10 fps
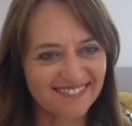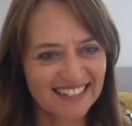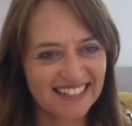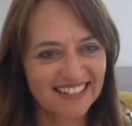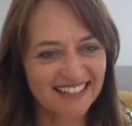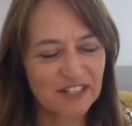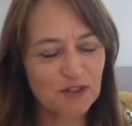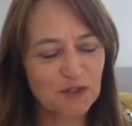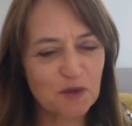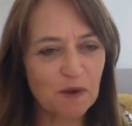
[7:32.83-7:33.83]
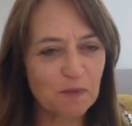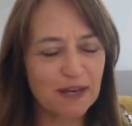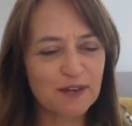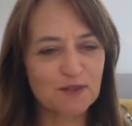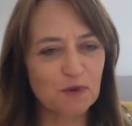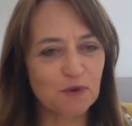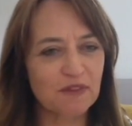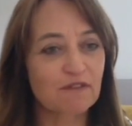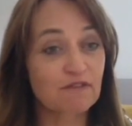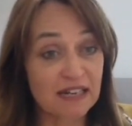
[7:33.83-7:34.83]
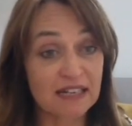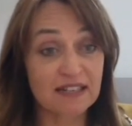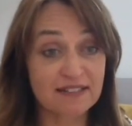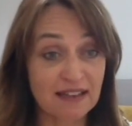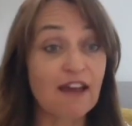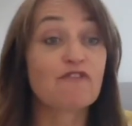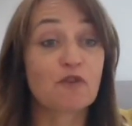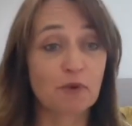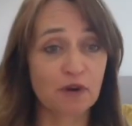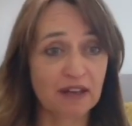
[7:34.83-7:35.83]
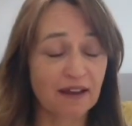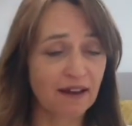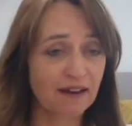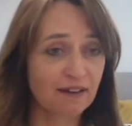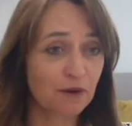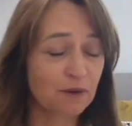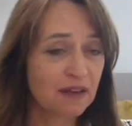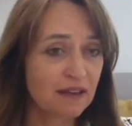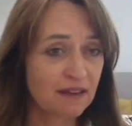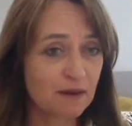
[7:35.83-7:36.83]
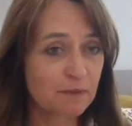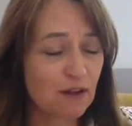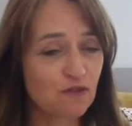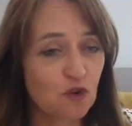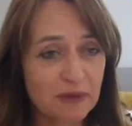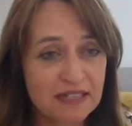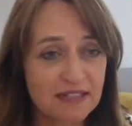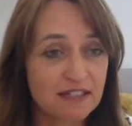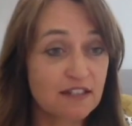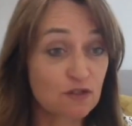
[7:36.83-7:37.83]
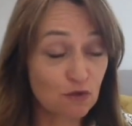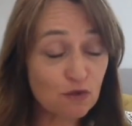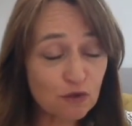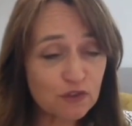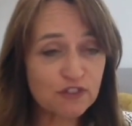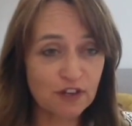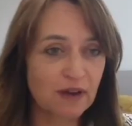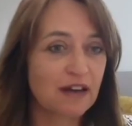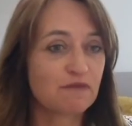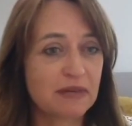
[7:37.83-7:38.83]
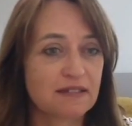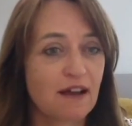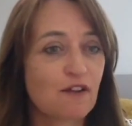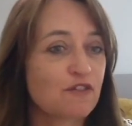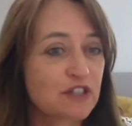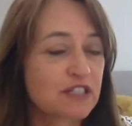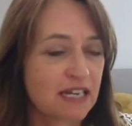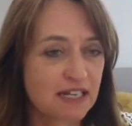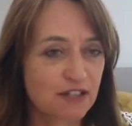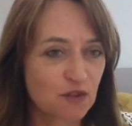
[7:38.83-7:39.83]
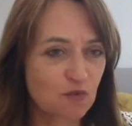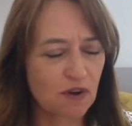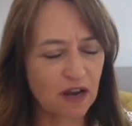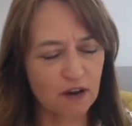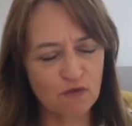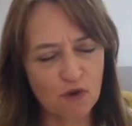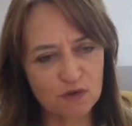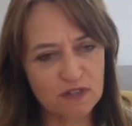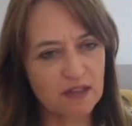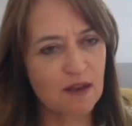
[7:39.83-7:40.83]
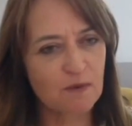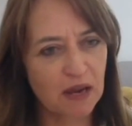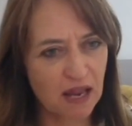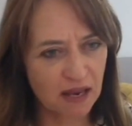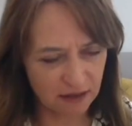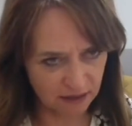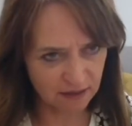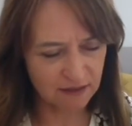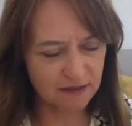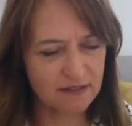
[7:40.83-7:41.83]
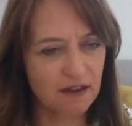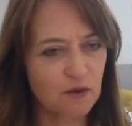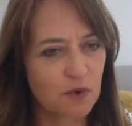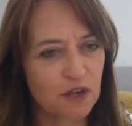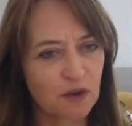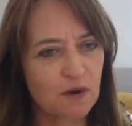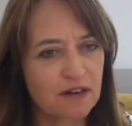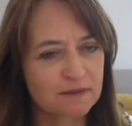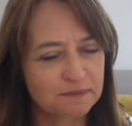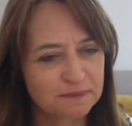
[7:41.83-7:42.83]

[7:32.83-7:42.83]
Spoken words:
Yeah. And you're talking about peer support. That really is everybody. I know that Balfour Beatty does also have mental health first aiders. What kind of role do they play in the site where you are?